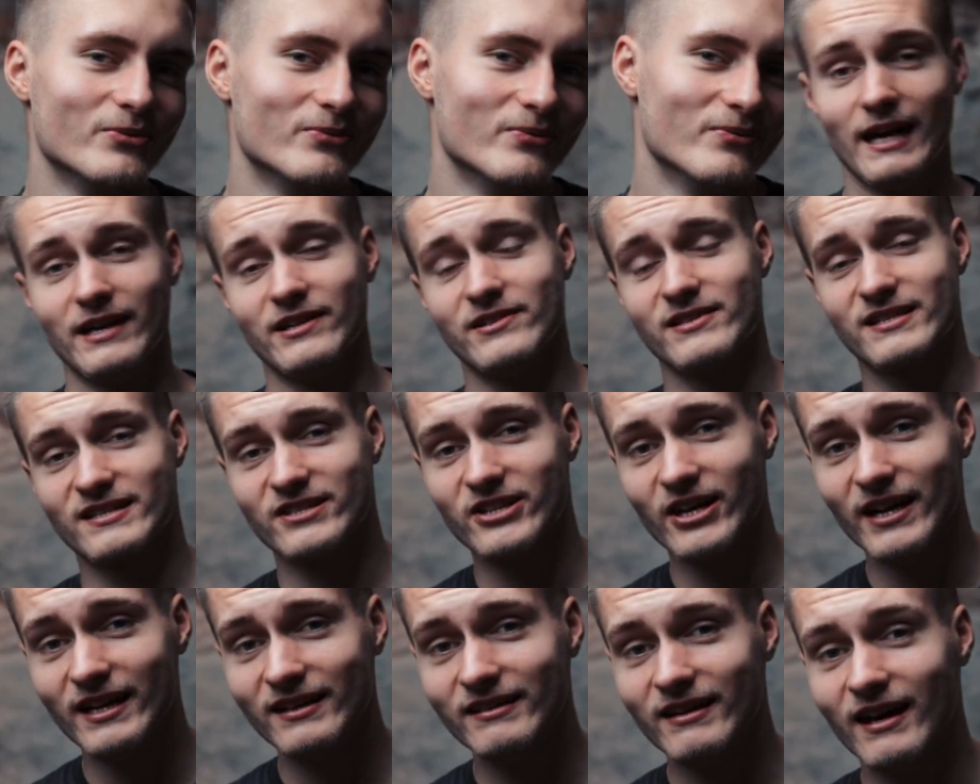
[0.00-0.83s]
And
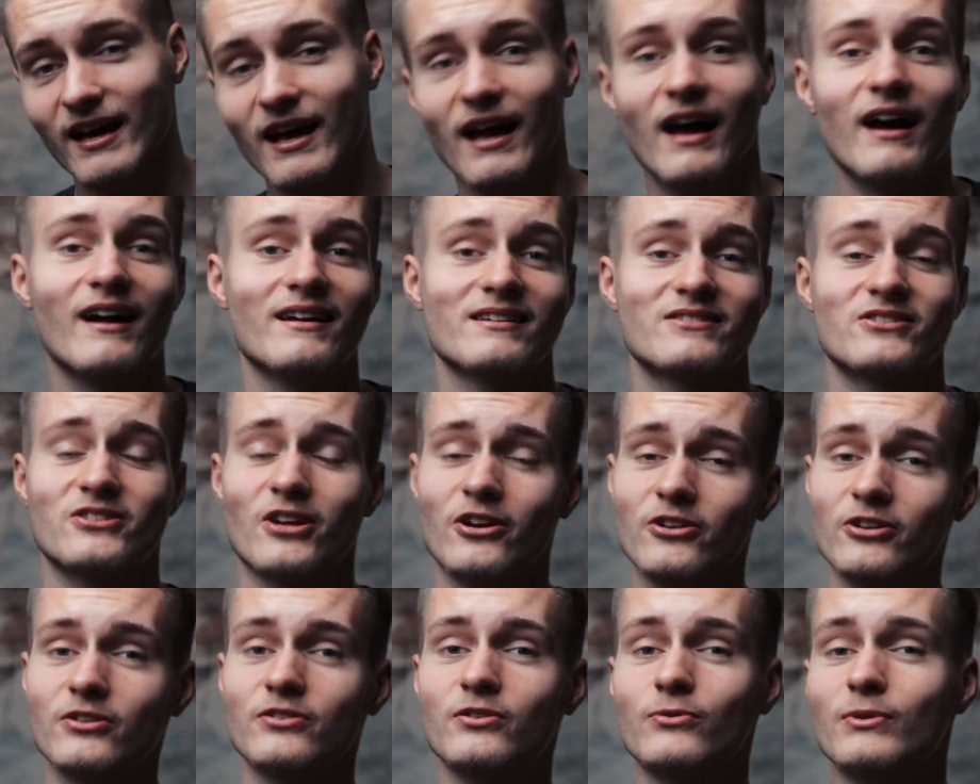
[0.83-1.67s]
instead, I
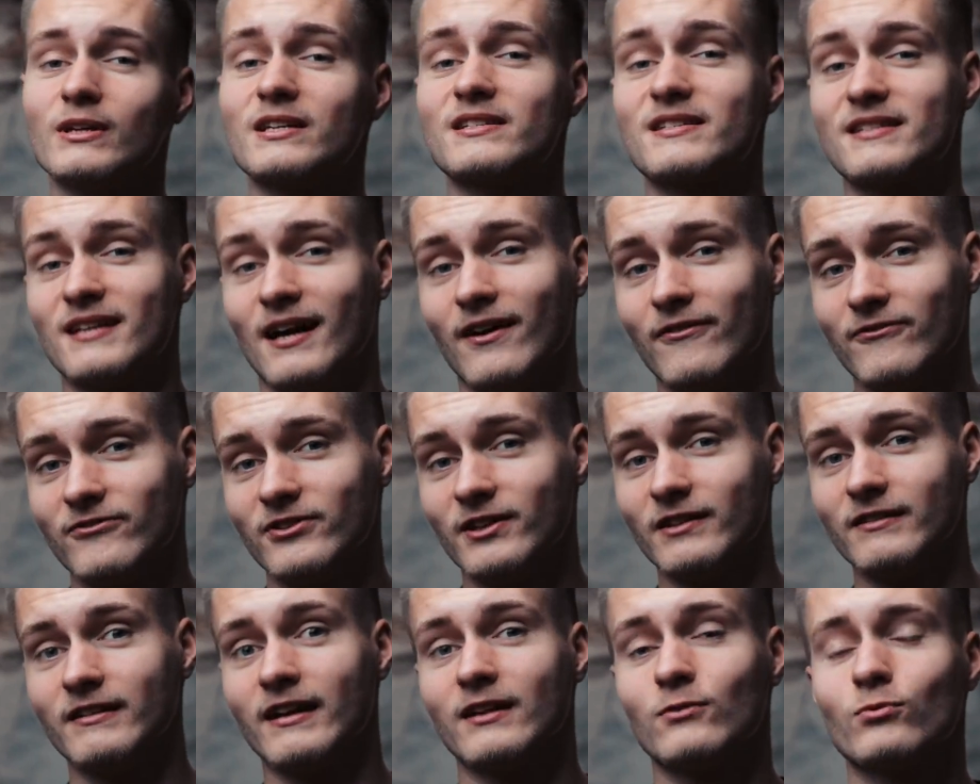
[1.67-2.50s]
started doing
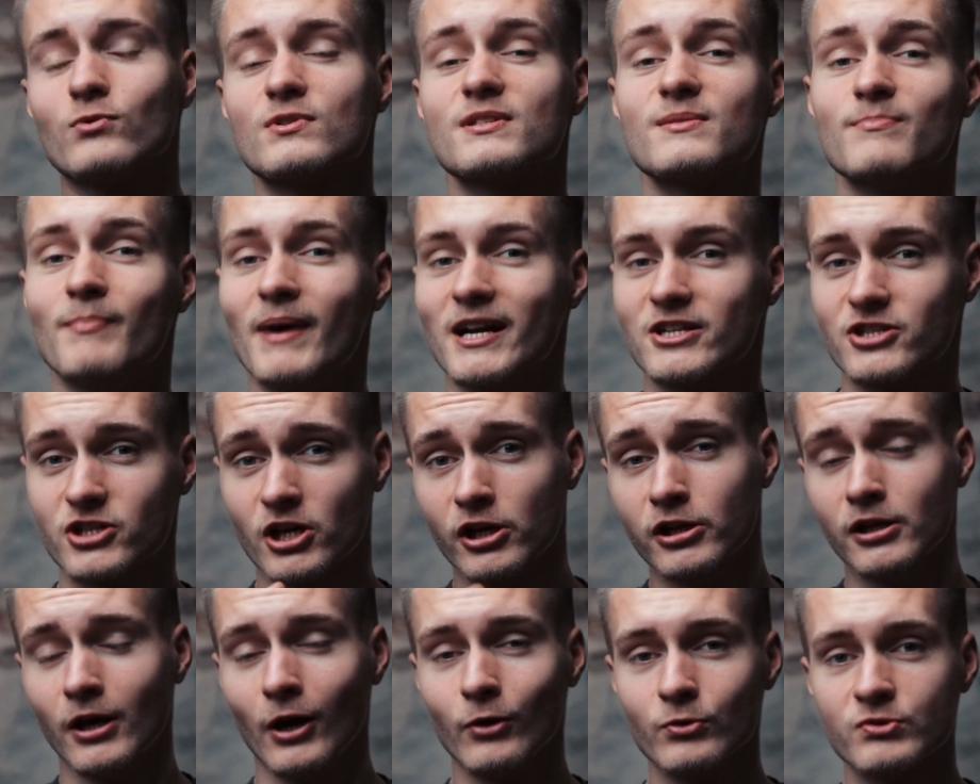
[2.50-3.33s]
something that was much
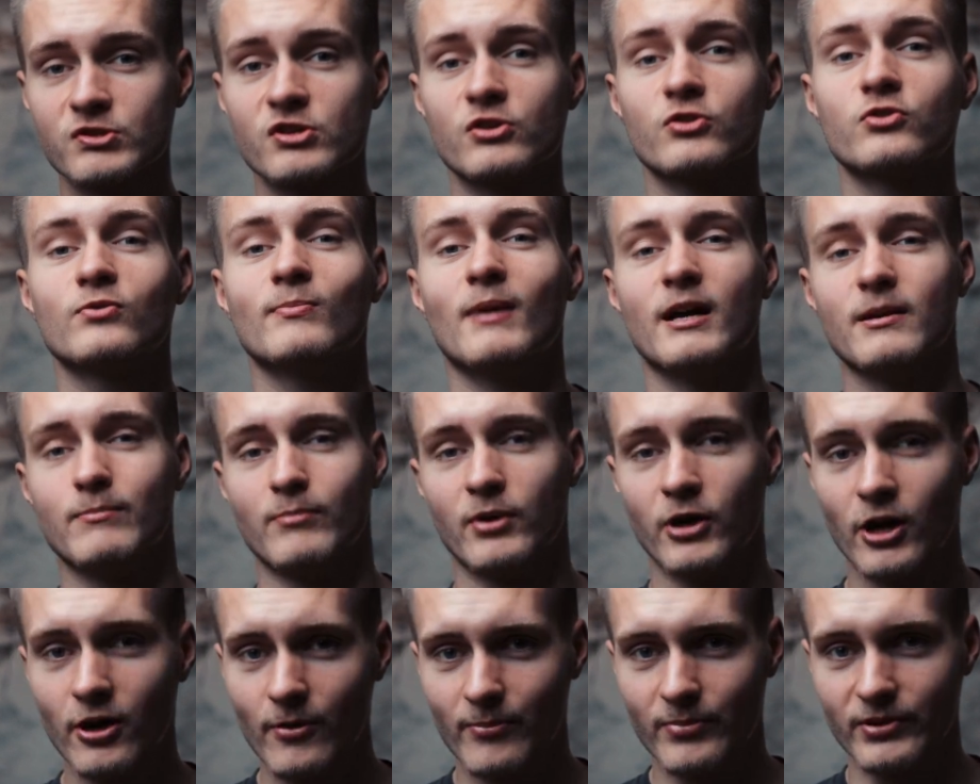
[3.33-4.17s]
closer to my
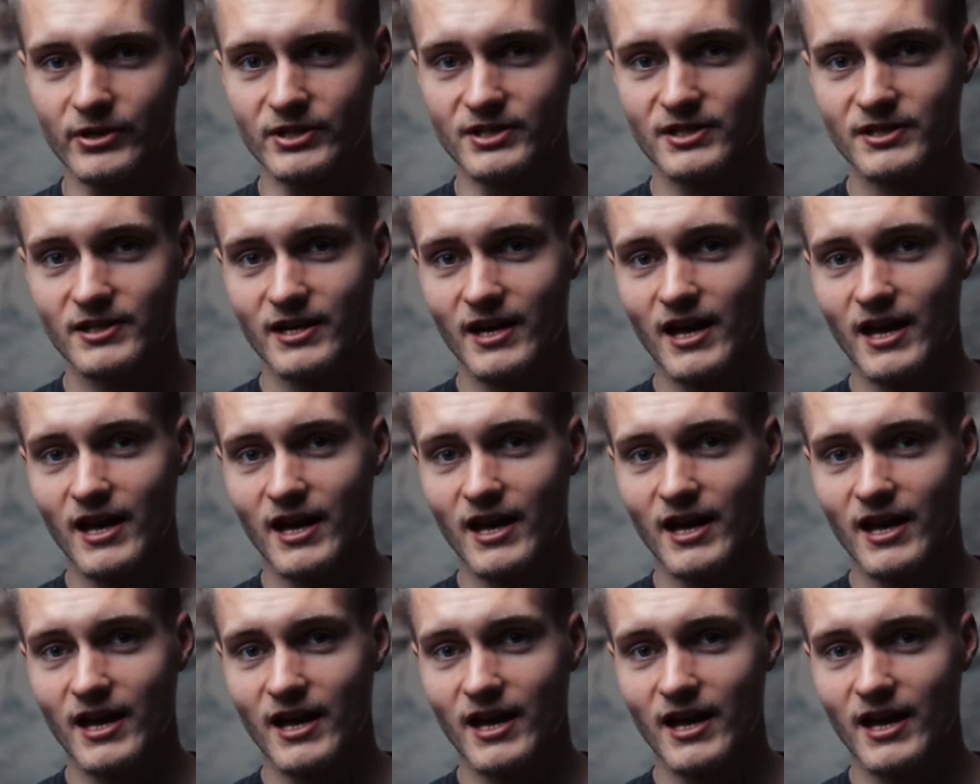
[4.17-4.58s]
purpose.